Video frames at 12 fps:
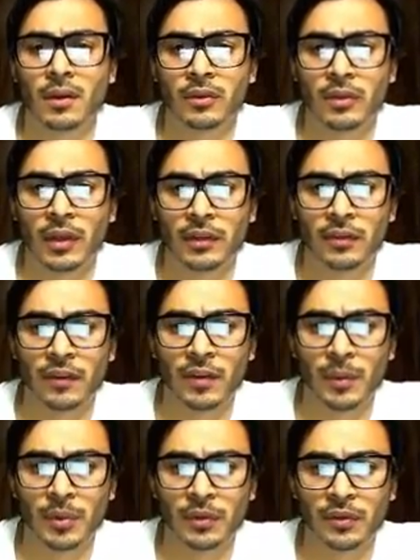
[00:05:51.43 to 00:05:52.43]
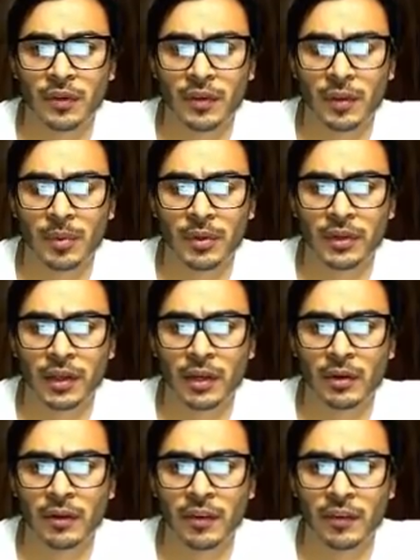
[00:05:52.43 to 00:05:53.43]
So that's 50 plus 50 plus 80,
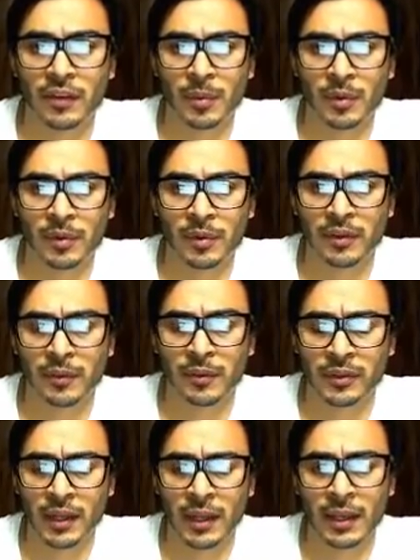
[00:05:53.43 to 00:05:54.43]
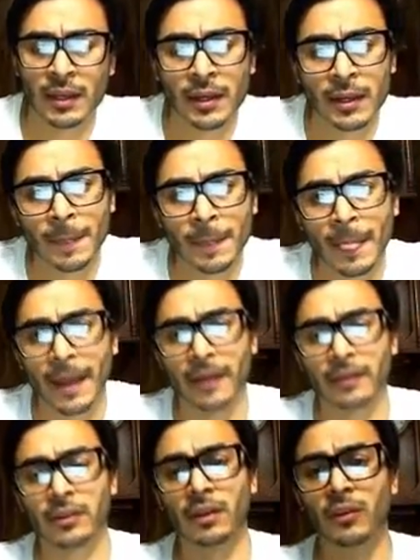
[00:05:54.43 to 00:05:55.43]
right? 50 plus 50 plus 80
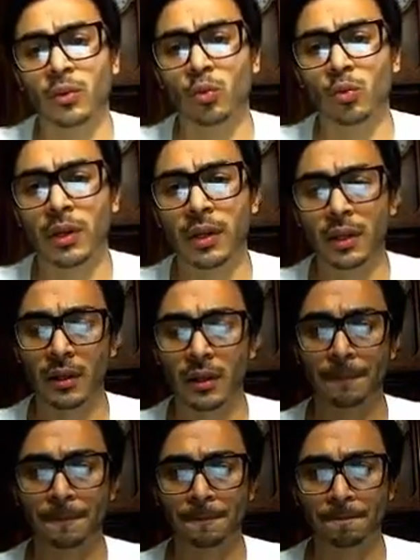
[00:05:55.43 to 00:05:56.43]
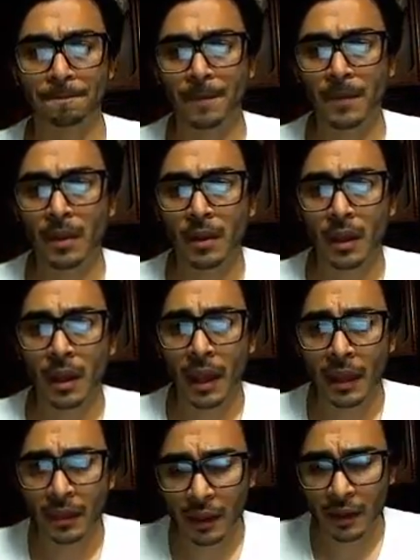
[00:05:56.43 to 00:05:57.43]
has to give you 180.
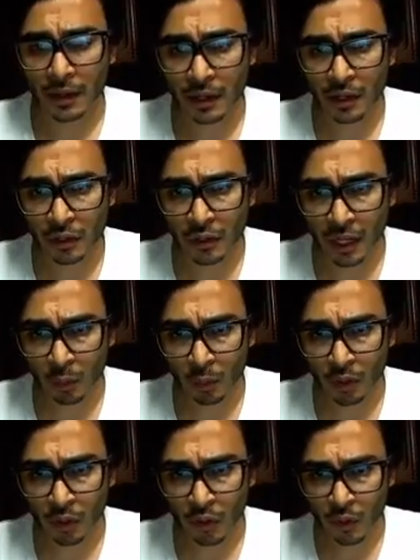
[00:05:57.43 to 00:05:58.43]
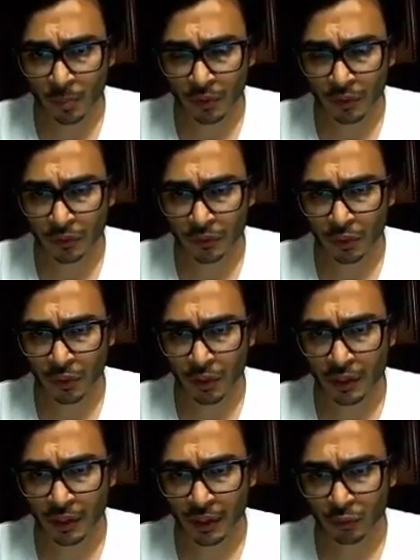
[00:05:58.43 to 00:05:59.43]
And then here you got 100 plus
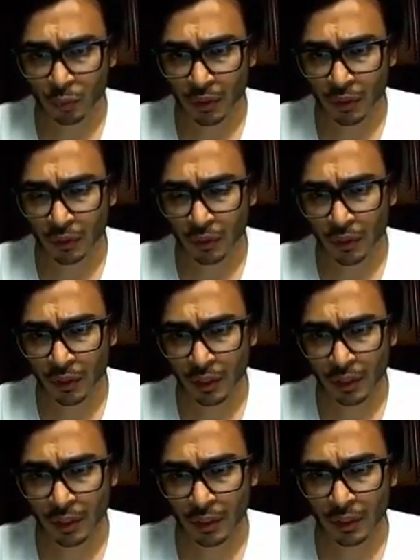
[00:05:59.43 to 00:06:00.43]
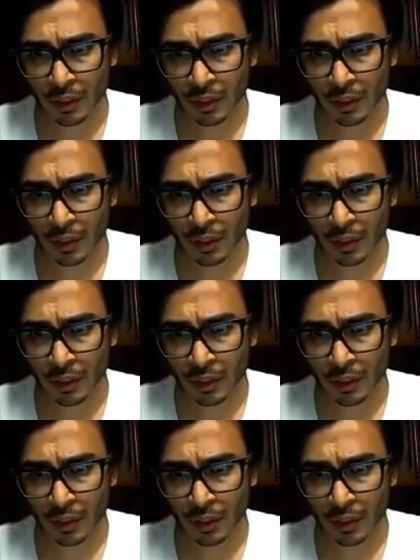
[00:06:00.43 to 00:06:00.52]
30, that's 130.